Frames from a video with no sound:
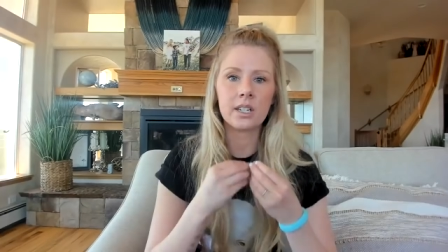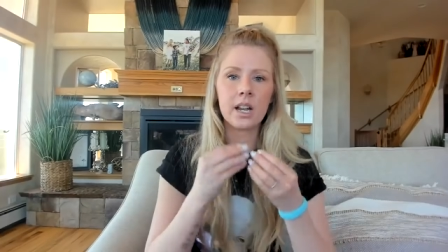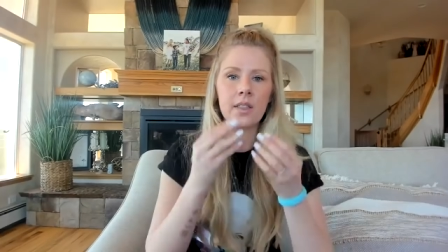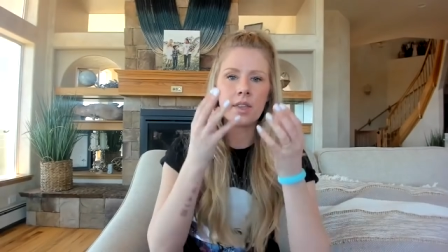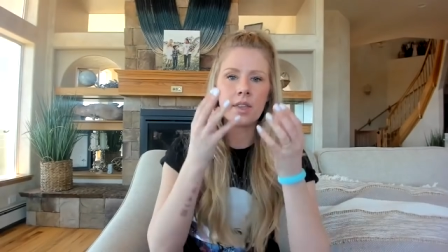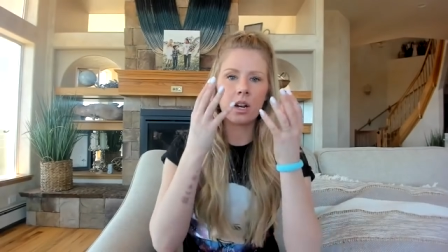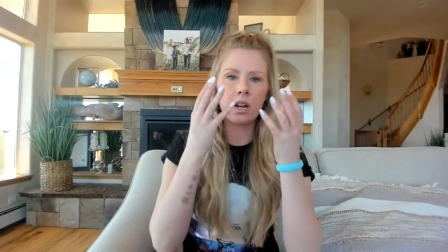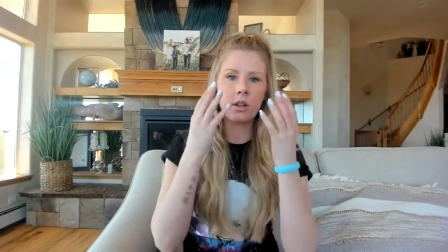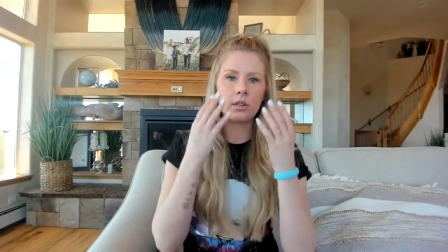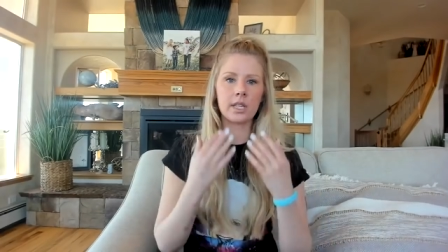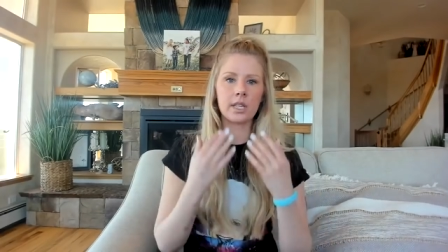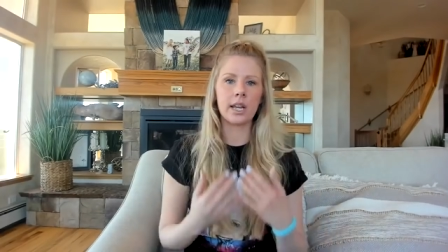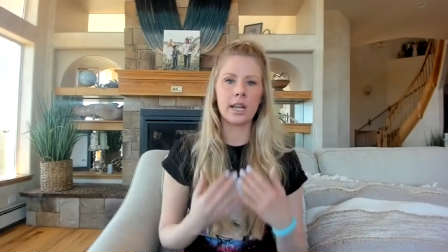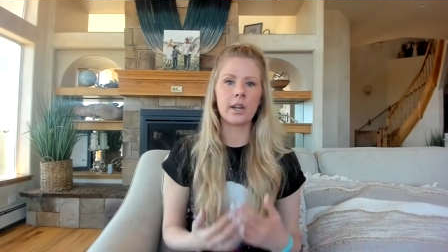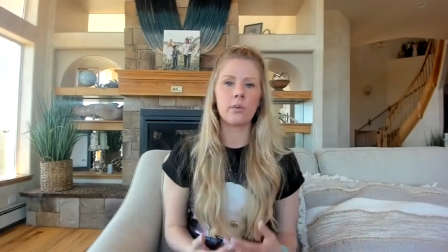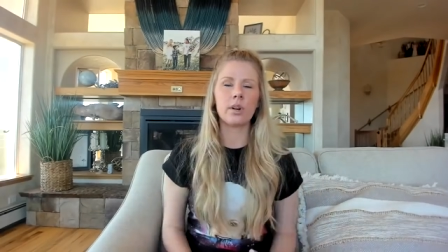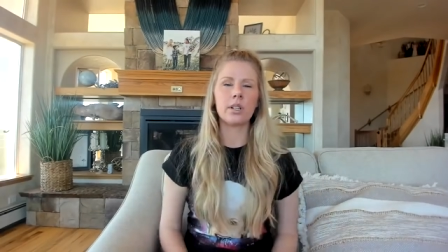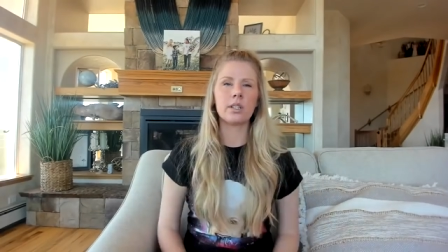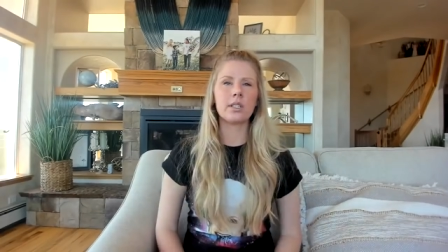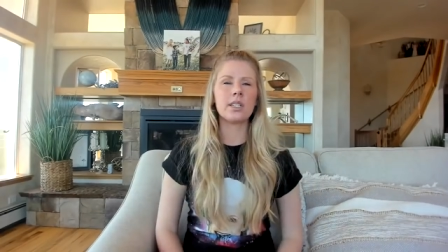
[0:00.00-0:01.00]
and then I'll say,
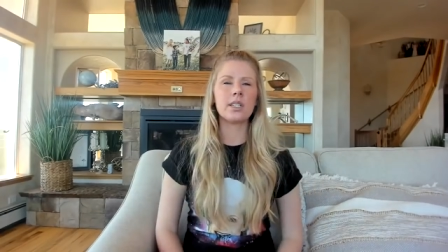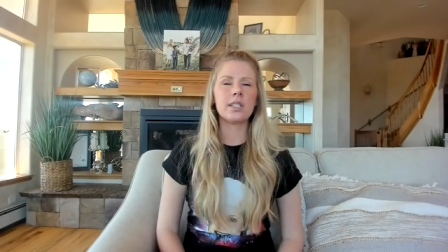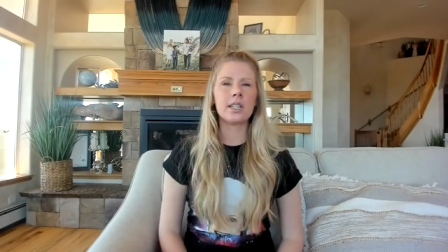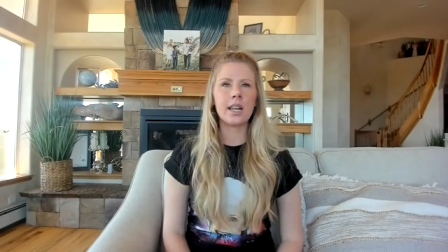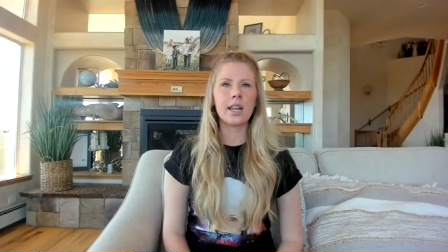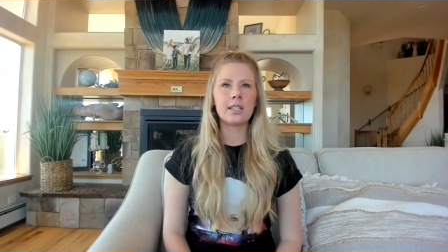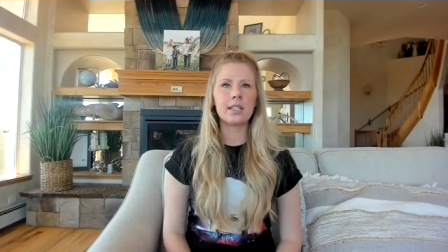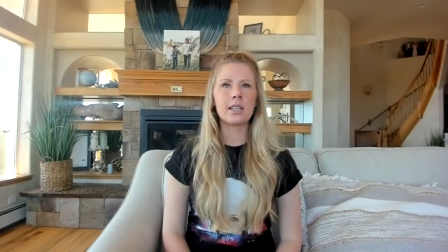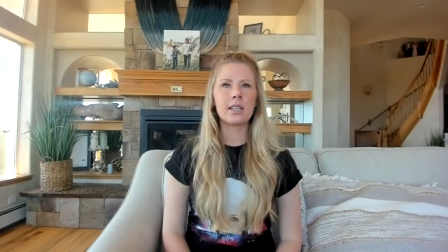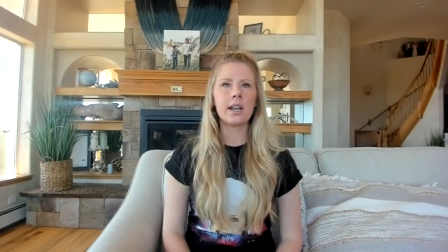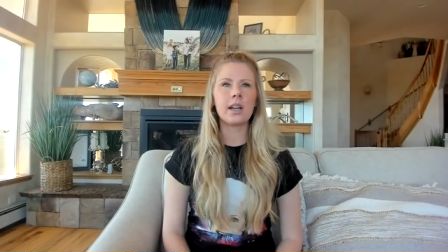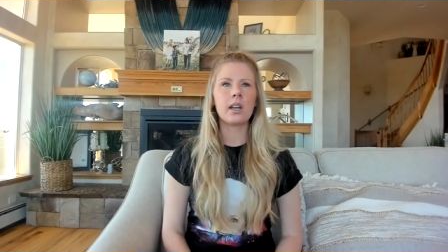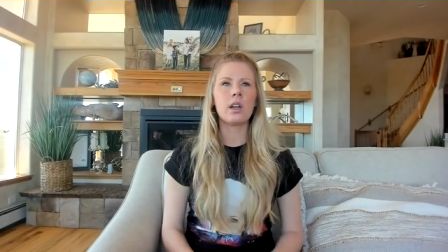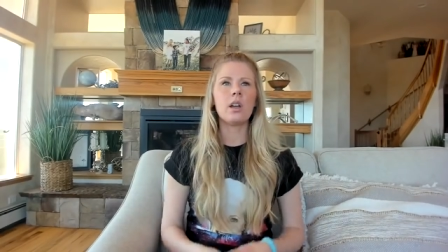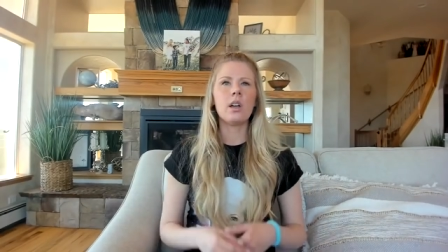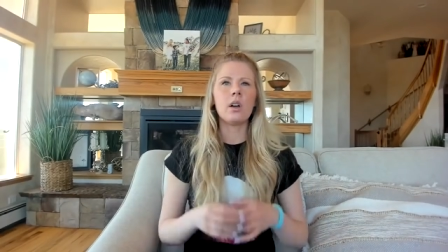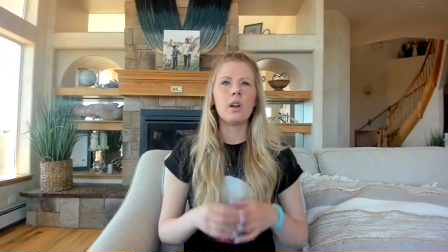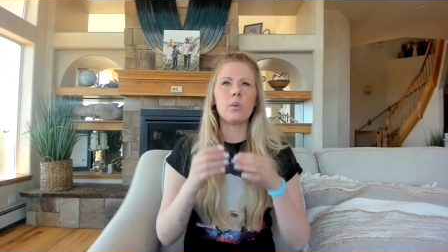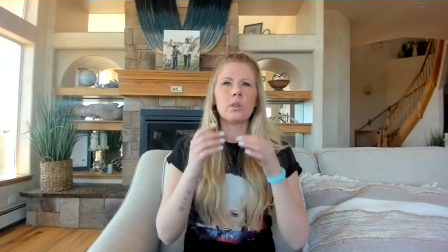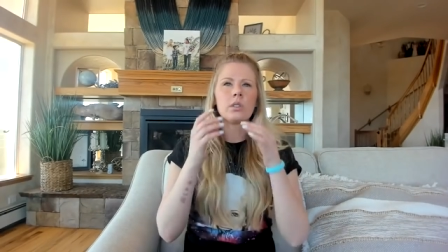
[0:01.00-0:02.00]
what does it taste like?
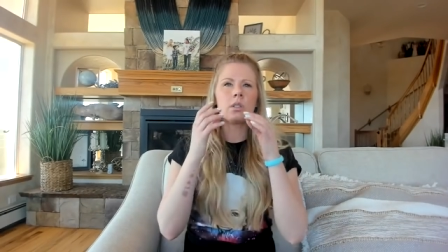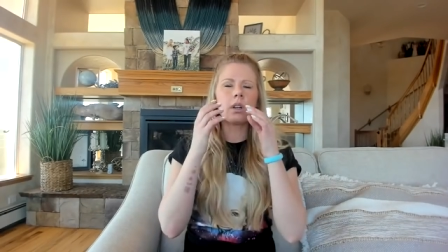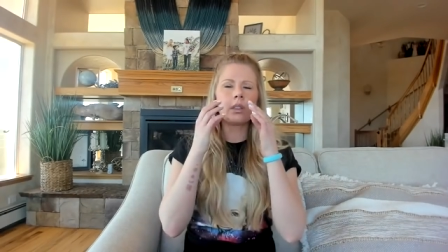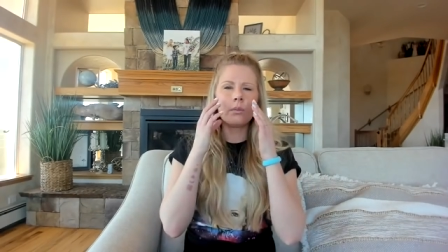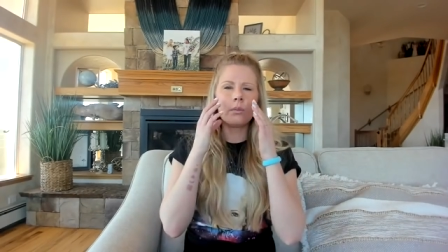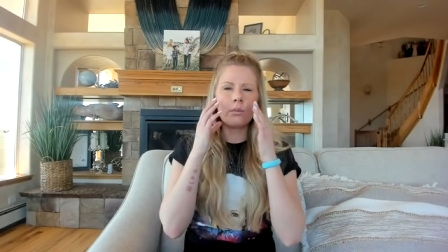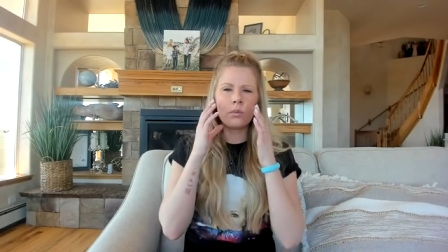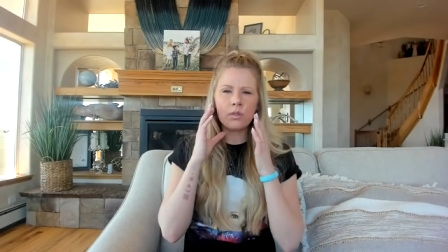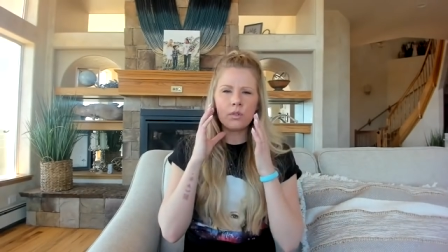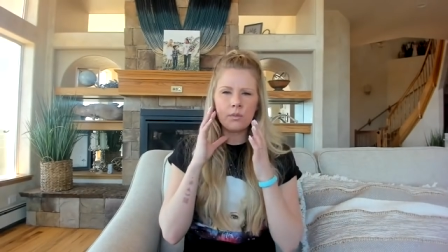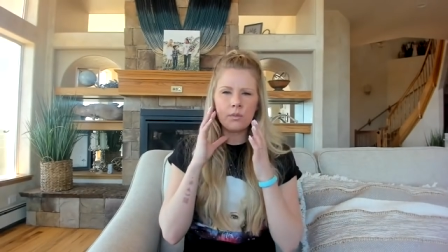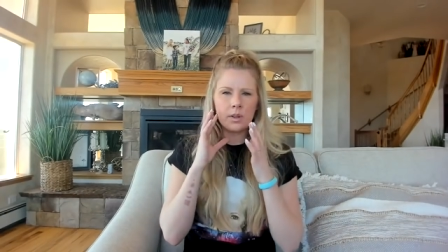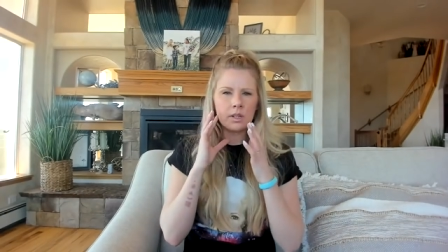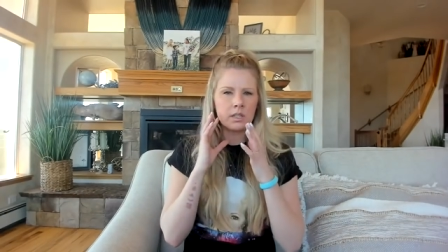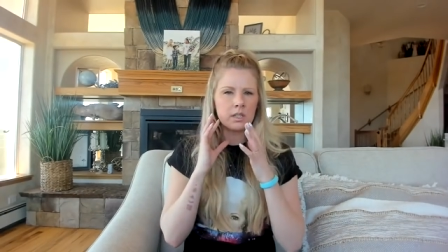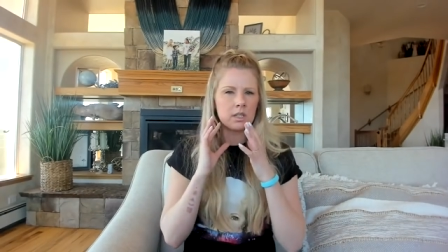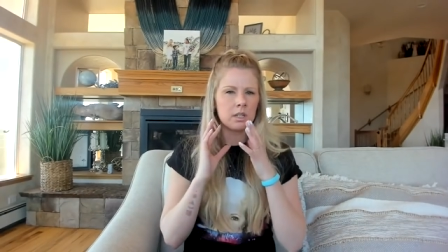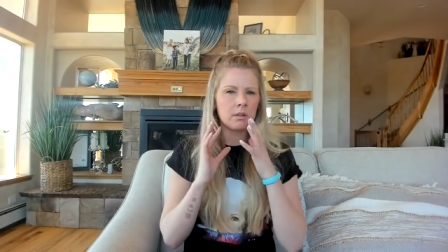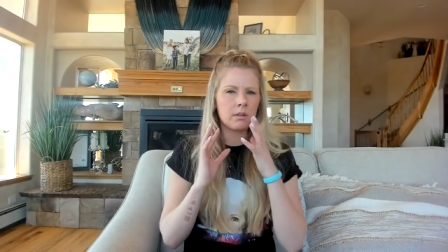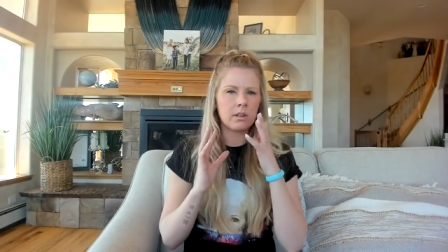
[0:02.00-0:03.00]
What's all the
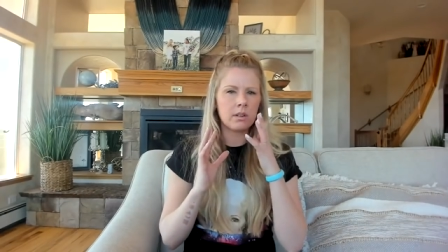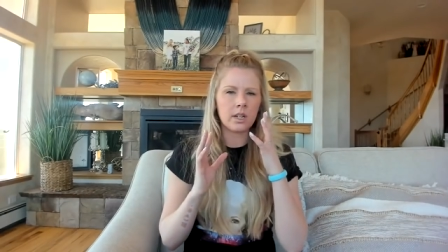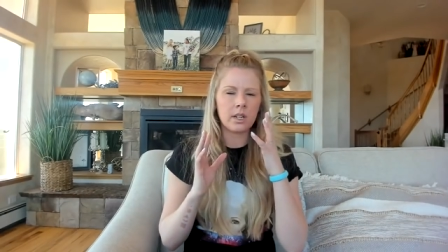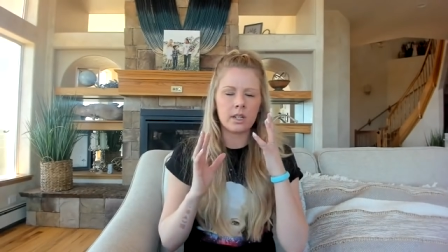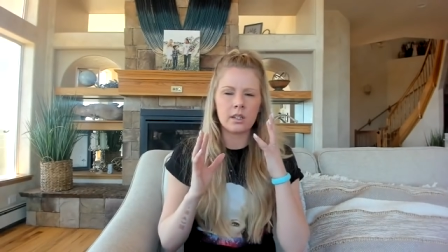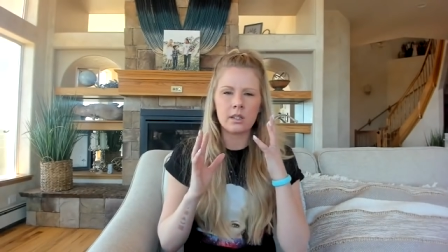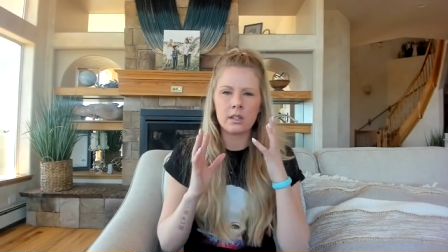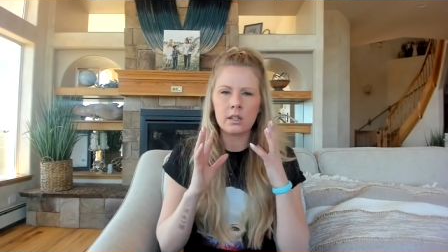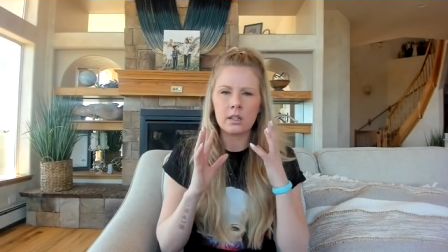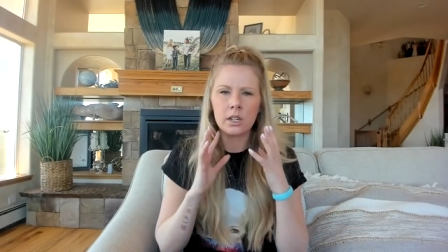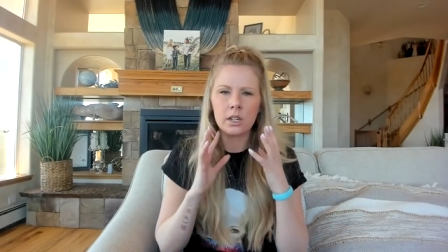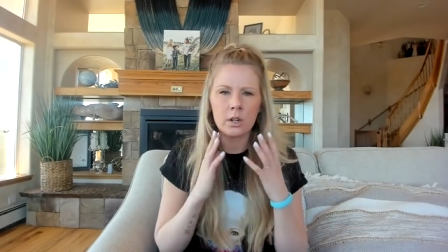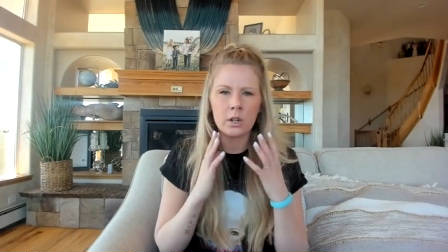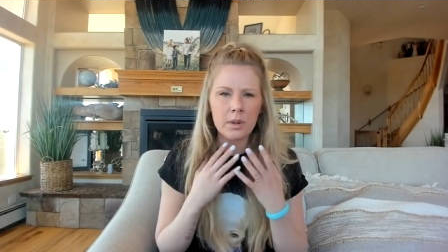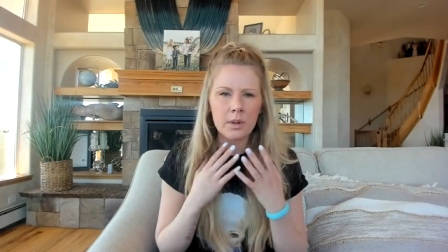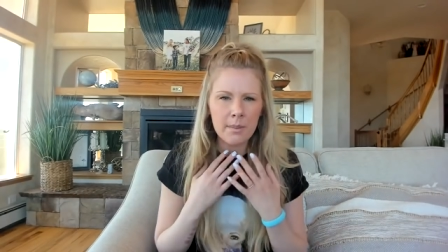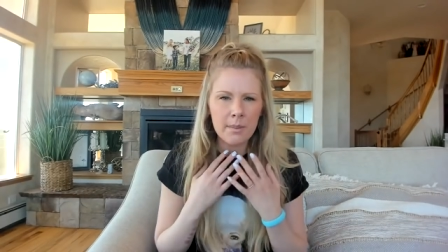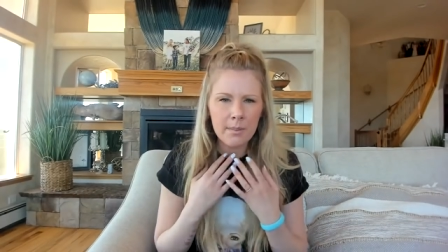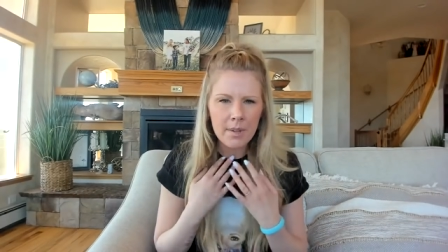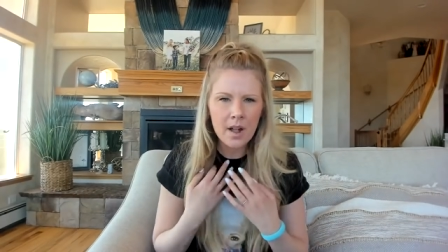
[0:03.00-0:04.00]
movements in in you know
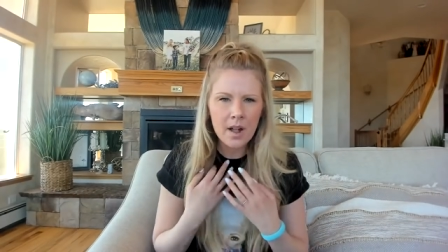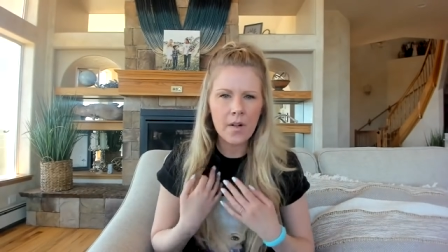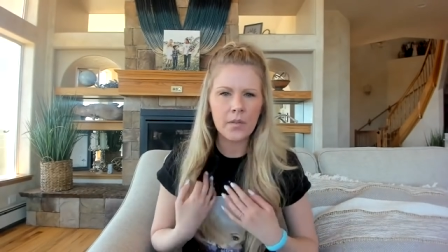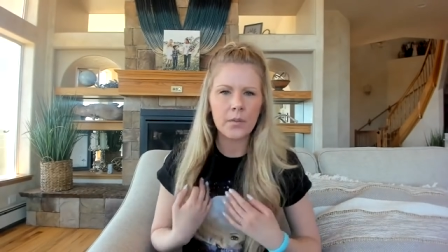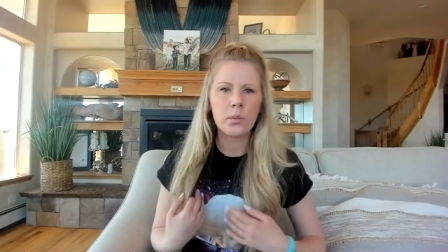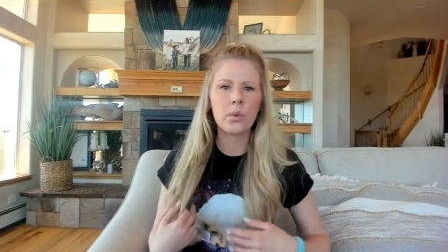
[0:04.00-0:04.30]
my mouth?